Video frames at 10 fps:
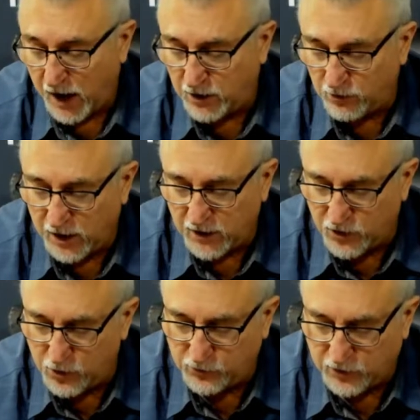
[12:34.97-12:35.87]
I do like
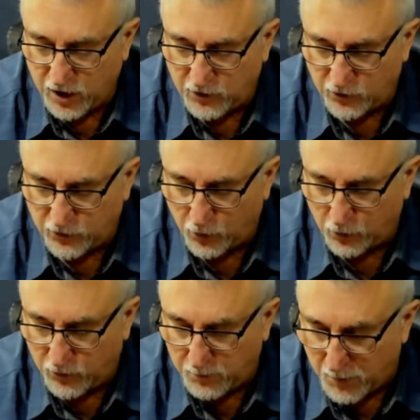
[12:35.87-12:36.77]
the Houston under
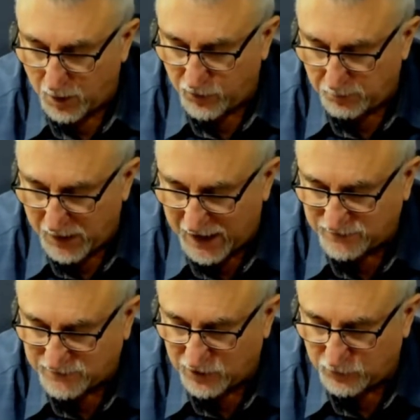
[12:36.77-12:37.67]
total the
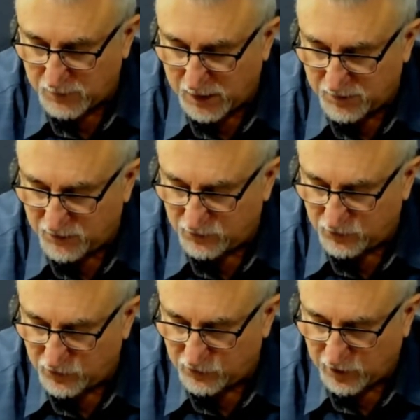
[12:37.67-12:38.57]
best, and maybe
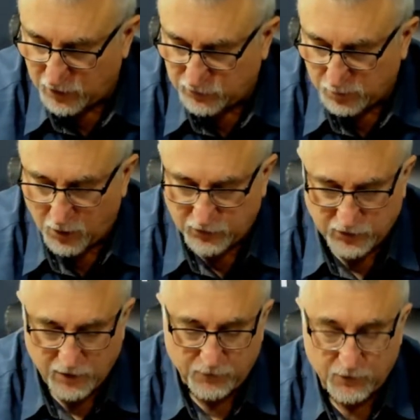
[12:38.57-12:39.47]
the
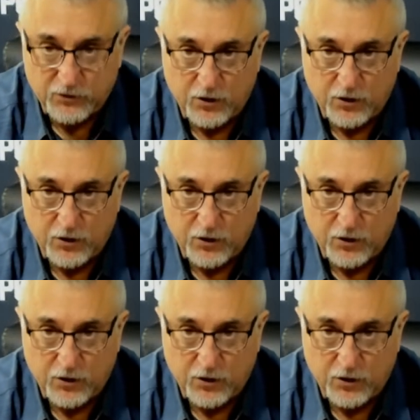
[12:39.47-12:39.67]
smallest difference.